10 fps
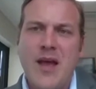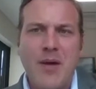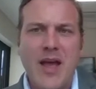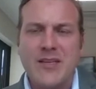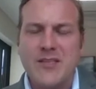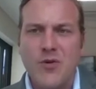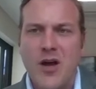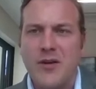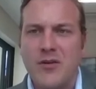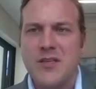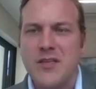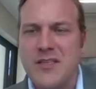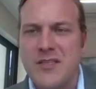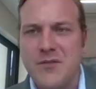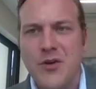banks are right onto
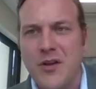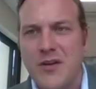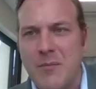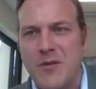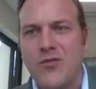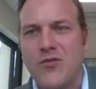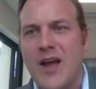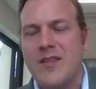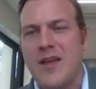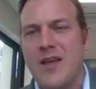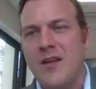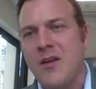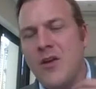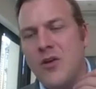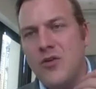this. You've got to demonstrate that
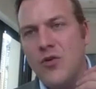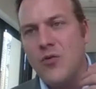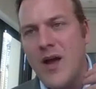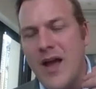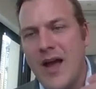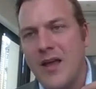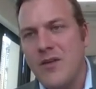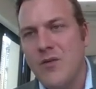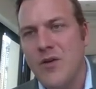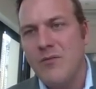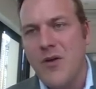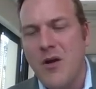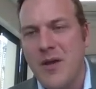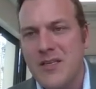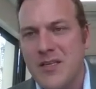you're an
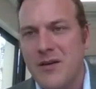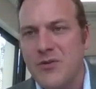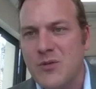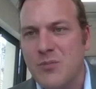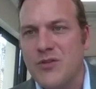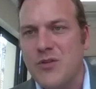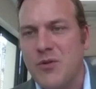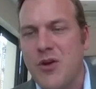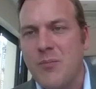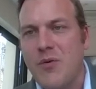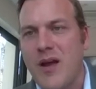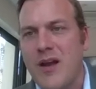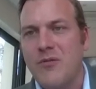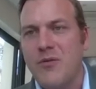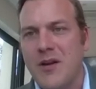environmentally responsible
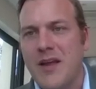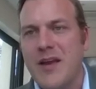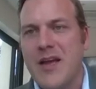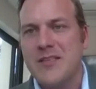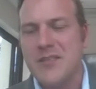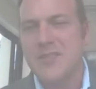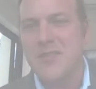operator if you want to get access